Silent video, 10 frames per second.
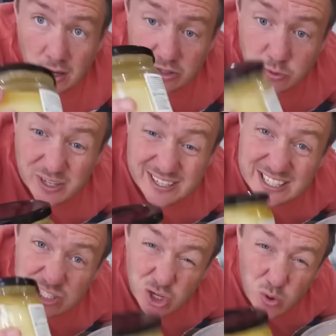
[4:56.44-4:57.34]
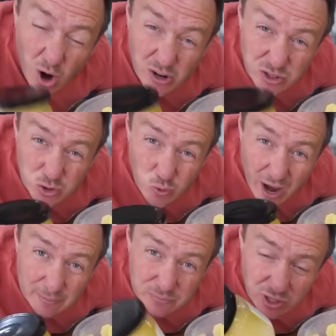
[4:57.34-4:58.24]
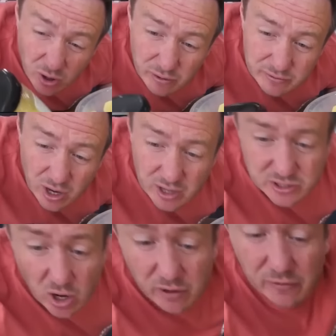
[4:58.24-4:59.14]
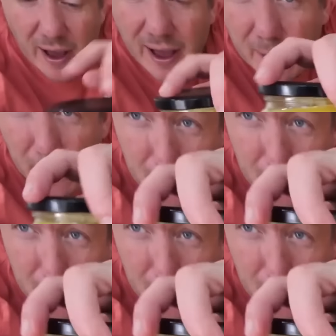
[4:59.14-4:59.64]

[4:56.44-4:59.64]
So we need 200 grams of duck fat.